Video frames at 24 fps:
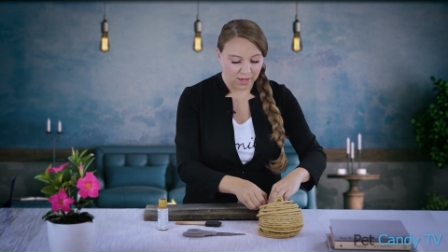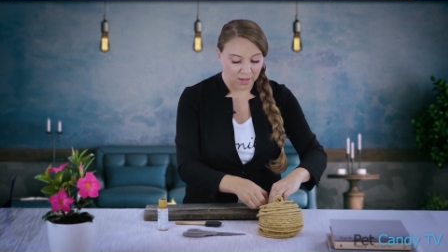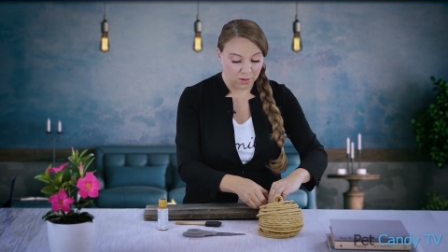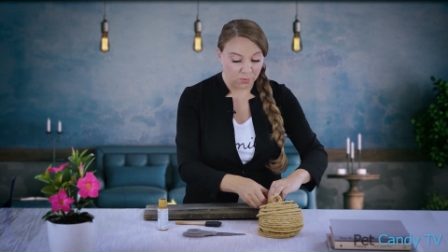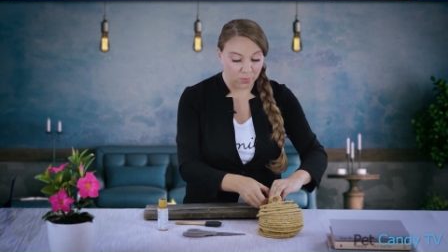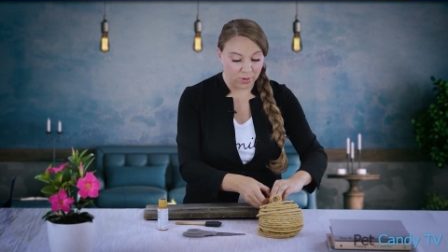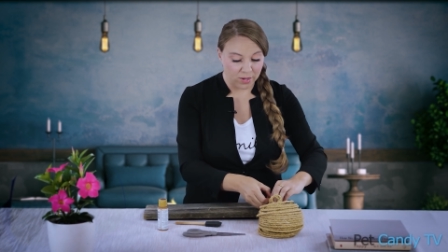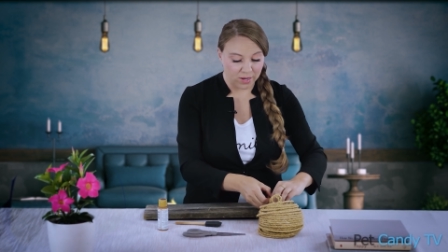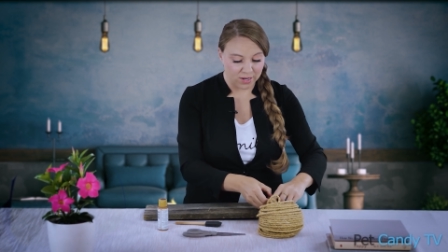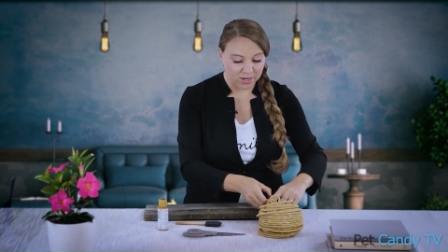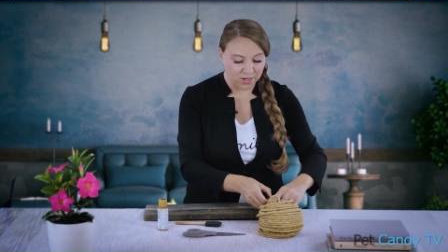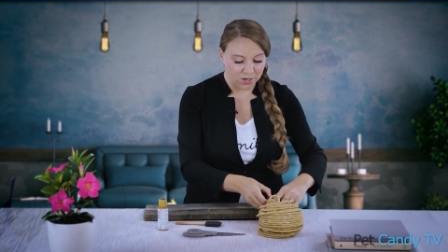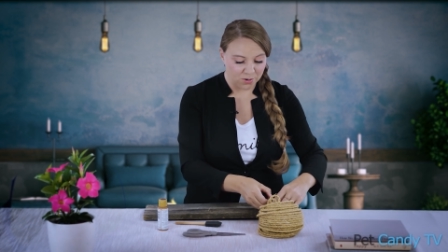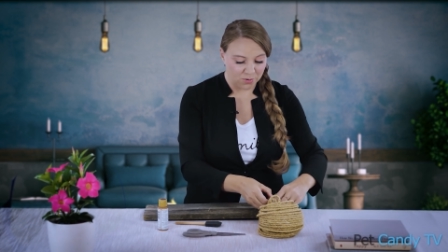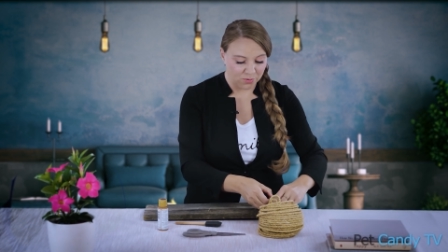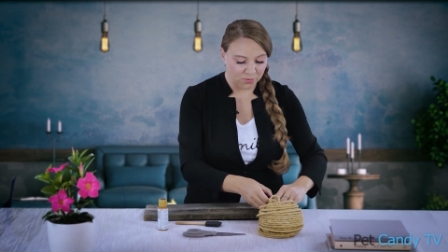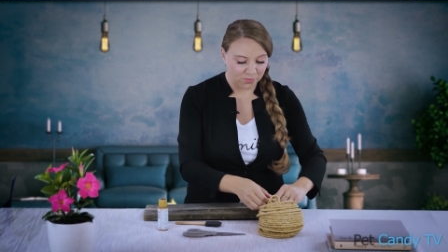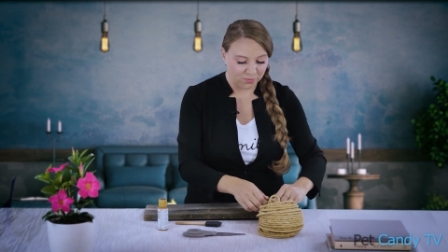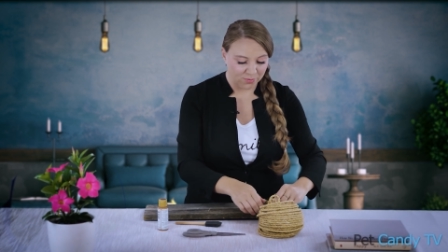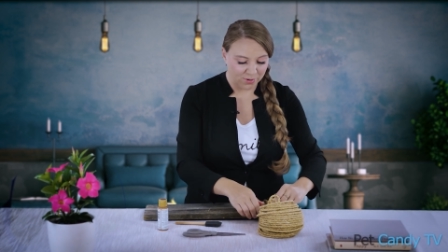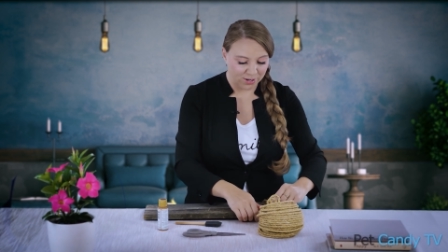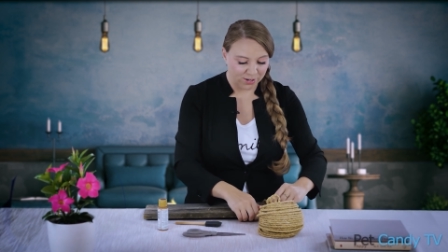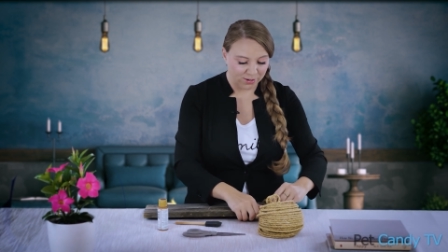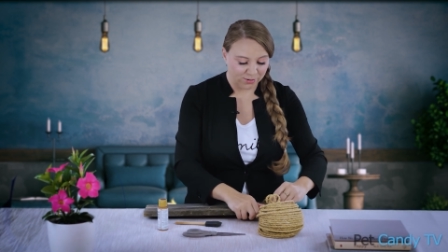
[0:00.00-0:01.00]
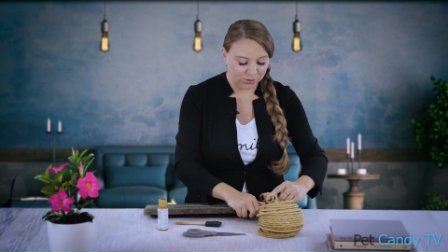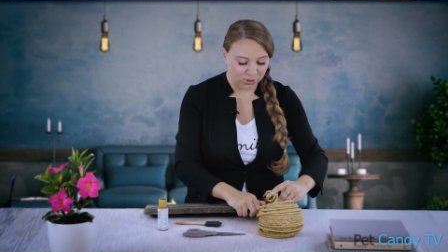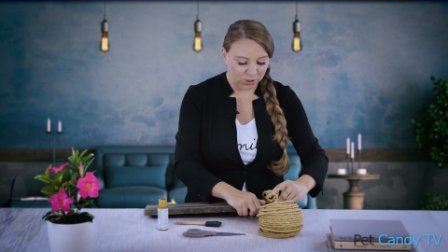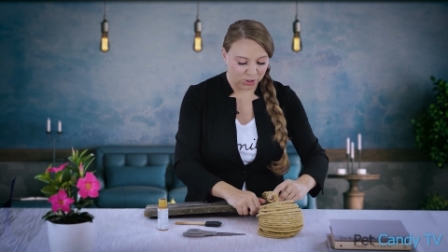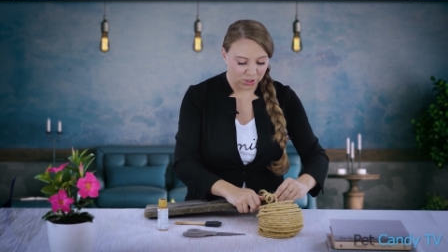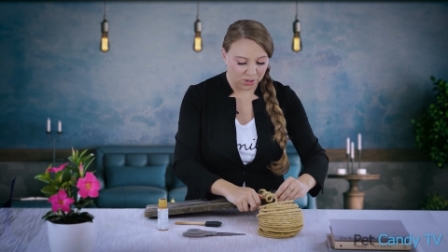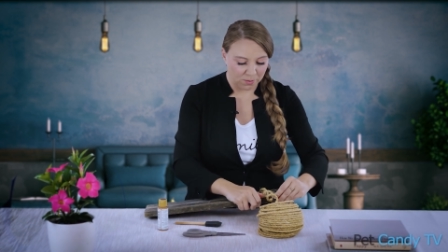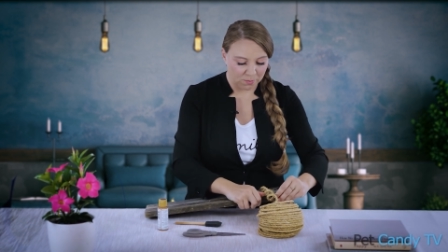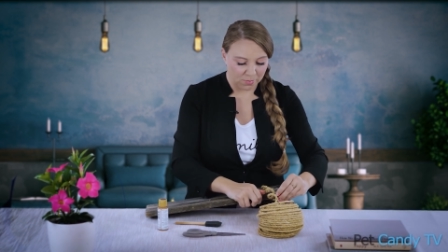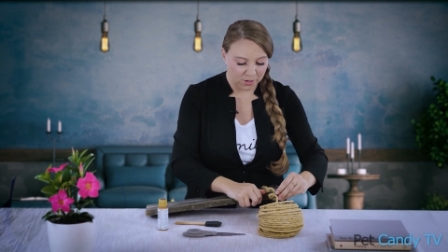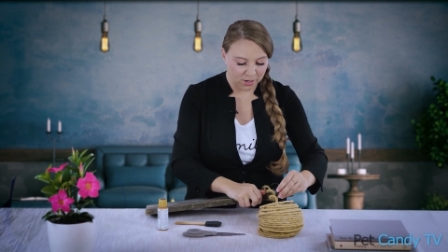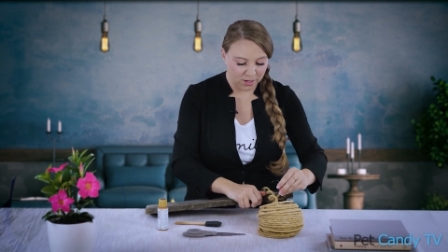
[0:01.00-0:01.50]
And we can do, you know,
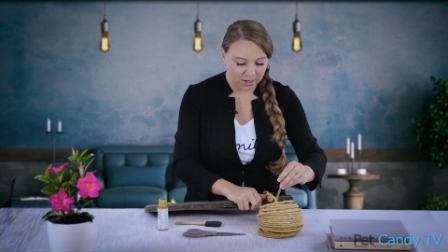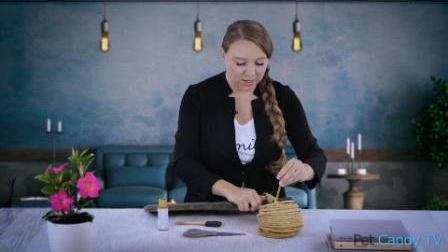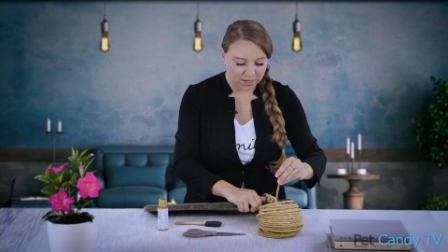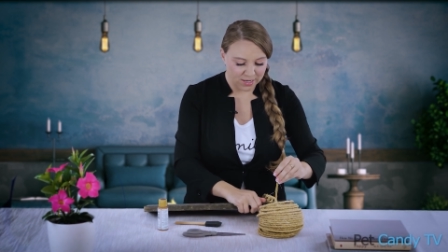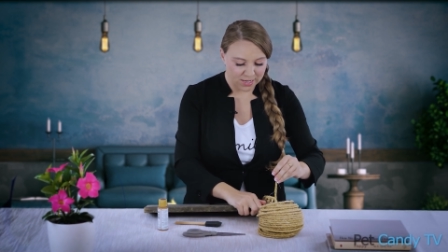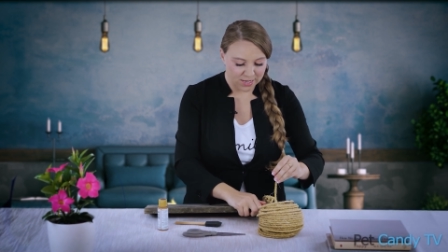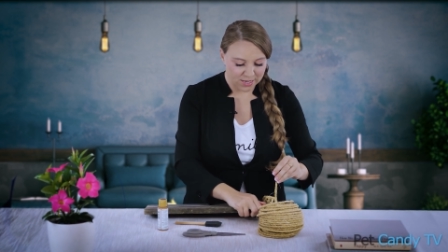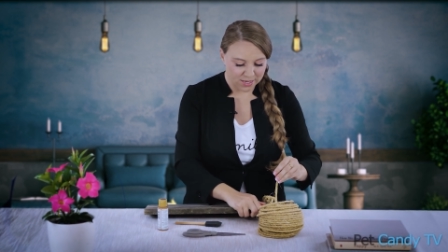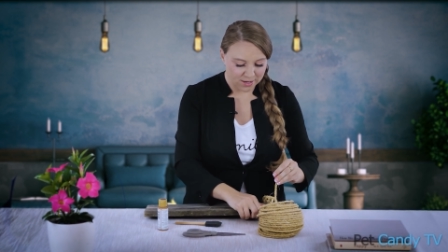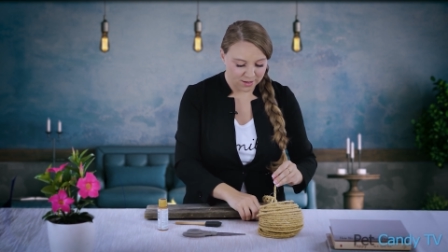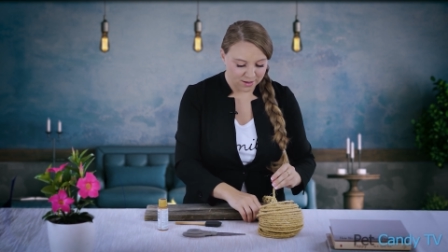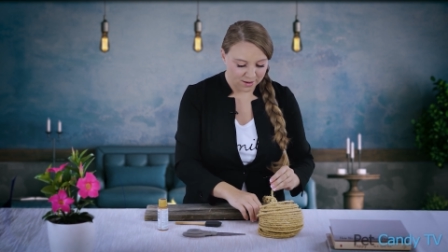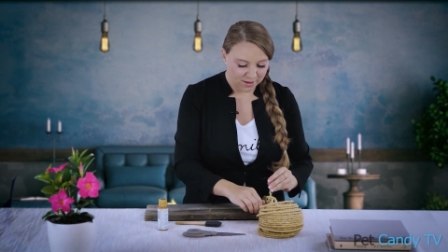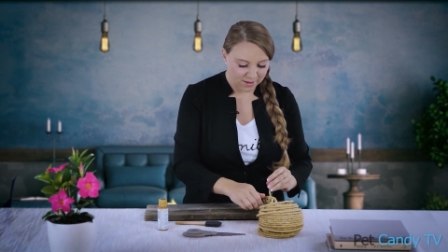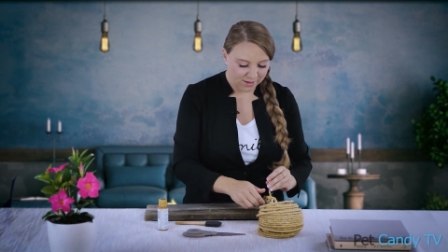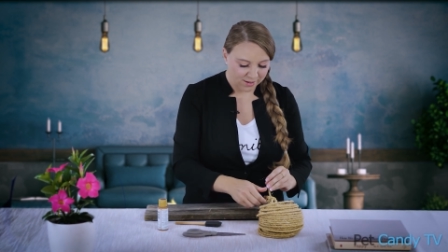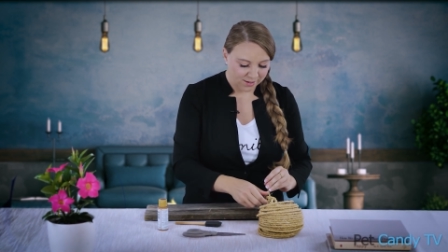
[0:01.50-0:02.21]
jump cuts.